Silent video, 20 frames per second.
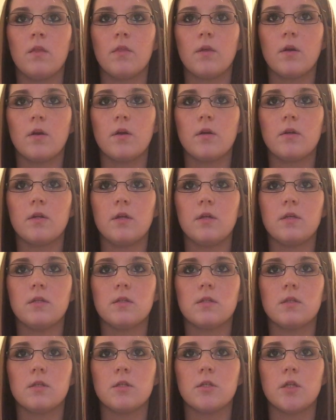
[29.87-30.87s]
third
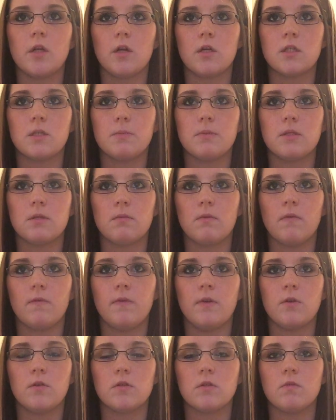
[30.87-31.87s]
is the shared specific
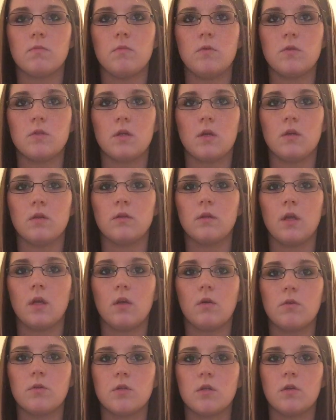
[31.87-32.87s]
features of music and
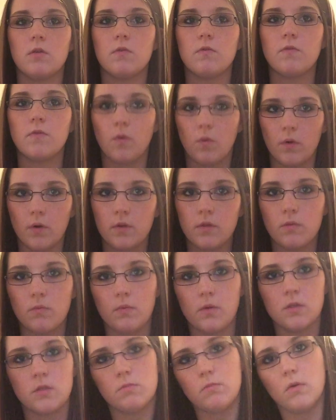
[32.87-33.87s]
language, and fourth
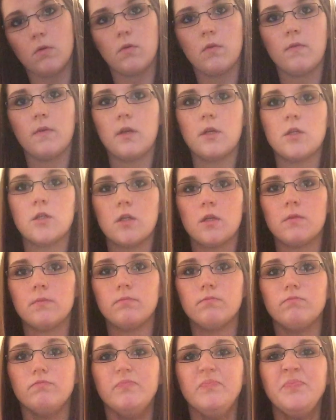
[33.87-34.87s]
was
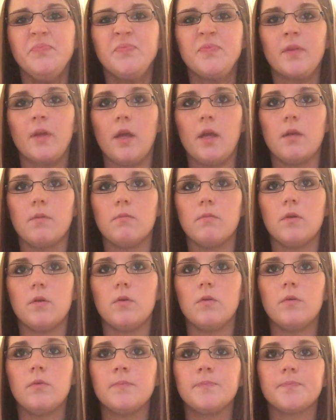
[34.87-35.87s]
motivation and
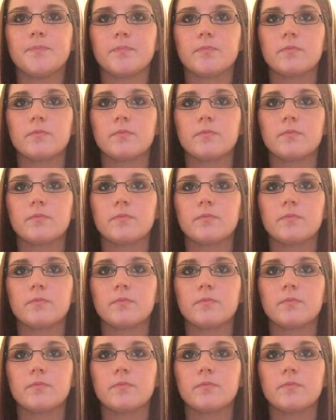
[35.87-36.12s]
mood.